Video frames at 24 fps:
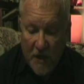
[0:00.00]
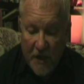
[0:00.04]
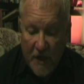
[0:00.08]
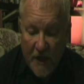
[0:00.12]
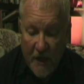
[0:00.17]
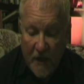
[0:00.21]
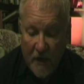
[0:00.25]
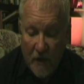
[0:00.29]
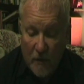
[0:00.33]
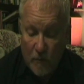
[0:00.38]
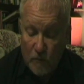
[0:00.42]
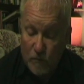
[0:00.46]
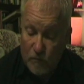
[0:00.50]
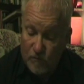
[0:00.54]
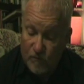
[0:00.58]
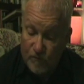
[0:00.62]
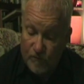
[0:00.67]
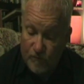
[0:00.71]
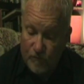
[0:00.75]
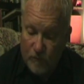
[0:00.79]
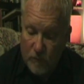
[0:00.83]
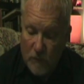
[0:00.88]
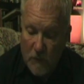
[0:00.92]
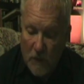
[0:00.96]
Now,
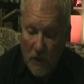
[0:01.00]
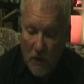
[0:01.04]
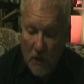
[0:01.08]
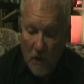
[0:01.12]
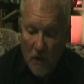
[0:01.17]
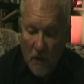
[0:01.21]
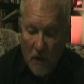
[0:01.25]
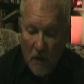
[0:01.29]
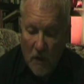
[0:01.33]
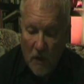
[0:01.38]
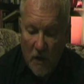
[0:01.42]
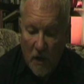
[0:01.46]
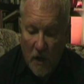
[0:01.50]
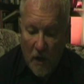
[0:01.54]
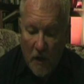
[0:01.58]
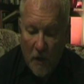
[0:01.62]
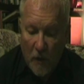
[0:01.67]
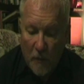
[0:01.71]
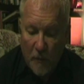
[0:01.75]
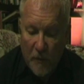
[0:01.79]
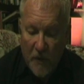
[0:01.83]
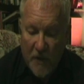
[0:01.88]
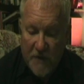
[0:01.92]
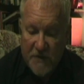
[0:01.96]

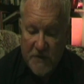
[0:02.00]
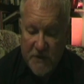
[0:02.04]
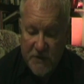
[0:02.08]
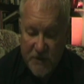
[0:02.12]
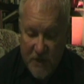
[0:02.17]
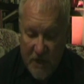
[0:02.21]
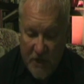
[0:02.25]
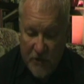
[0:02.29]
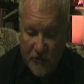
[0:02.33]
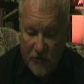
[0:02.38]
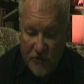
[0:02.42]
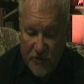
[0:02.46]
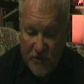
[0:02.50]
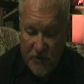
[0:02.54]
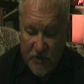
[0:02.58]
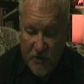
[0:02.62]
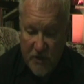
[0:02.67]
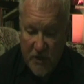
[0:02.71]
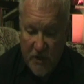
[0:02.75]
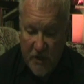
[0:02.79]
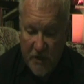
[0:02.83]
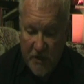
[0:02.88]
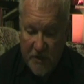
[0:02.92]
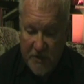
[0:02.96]
it's a
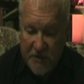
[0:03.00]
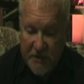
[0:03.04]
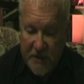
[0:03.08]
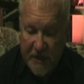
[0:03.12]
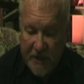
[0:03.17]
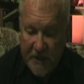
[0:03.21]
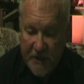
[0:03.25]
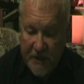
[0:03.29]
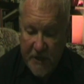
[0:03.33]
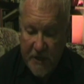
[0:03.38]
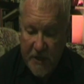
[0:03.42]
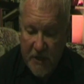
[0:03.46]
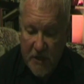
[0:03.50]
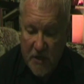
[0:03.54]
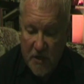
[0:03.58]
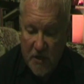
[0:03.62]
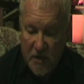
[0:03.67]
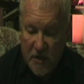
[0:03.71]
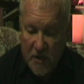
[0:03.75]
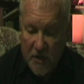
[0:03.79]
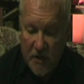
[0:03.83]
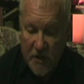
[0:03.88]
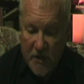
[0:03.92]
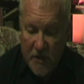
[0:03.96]
dangerous technique.
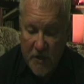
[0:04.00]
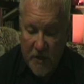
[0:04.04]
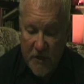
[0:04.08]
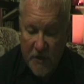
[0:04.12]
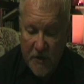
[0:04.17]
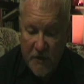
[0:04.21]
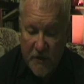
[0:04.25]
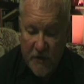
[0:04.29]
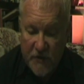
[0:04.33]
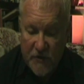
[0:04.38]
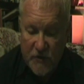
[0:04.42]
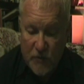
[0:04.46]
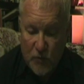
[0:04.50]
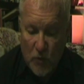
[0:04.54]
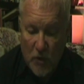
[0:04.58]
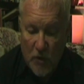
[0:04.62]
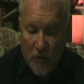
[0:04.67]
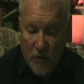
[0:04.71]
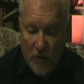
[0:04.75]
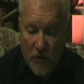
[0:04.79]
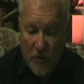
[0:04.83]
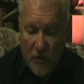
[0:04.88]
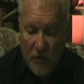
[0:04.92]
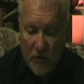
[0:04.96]
It's
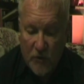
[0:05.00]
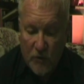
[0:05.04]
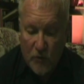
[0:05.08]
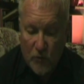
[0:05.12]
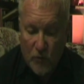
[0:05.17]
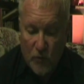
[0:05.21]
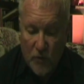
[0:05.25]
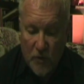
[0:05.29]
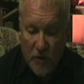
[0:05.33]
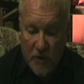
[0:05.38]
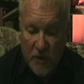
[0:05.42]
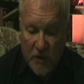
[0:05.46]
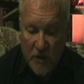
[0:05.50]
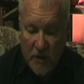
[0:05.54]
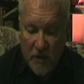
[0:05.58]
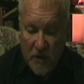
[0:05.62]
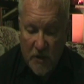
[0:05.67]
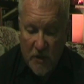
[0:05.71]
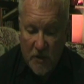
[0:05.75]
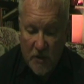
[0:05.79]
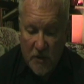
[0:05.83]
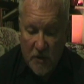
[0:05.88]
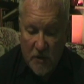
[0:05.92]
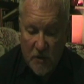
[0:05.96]
one that
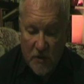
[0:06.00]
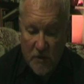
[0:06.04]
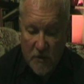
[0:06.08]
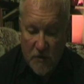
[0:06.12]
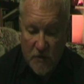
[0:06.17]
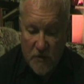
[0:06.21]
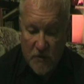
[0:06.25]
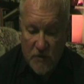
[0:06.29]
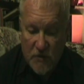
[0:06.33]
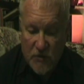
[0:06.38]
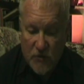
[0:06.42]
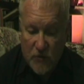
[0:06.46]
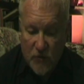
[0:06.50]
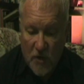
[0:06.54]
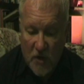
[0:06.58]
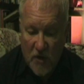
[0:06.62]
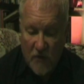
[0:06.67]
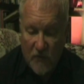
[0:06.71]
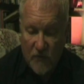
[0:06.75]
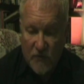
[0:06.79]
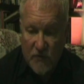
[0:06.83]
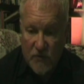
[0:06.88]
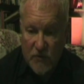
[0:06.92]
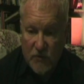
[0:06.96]
we
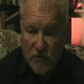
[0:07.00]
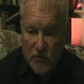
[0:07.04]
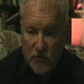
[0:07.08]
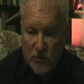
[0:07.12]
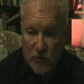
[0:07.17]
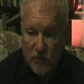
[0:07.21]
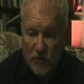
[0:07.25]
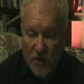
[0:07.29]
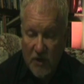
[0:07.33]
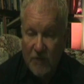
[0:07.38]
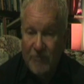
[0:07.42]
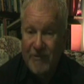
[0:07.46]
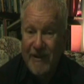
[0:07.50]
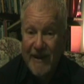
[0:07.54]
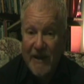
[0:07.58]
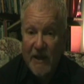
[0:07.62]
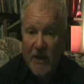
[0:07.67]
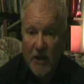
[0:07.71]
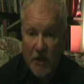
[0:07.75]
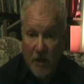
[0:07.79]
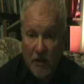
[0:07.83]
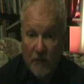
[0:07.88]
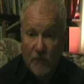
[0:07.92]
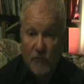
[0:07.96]
strive to
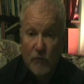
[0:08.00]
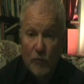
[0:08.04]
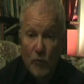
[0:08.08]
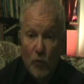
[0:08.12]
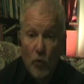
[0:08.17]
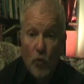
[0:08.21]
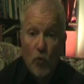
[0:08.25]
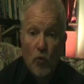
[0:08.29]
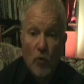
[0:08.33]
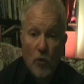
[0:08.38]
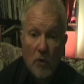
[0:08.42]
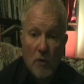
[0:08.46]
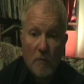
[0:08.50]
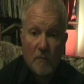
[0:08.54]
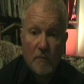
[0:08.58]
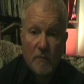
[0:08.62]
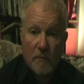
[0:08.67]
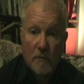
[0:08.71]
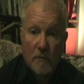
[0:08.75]
eradicate from all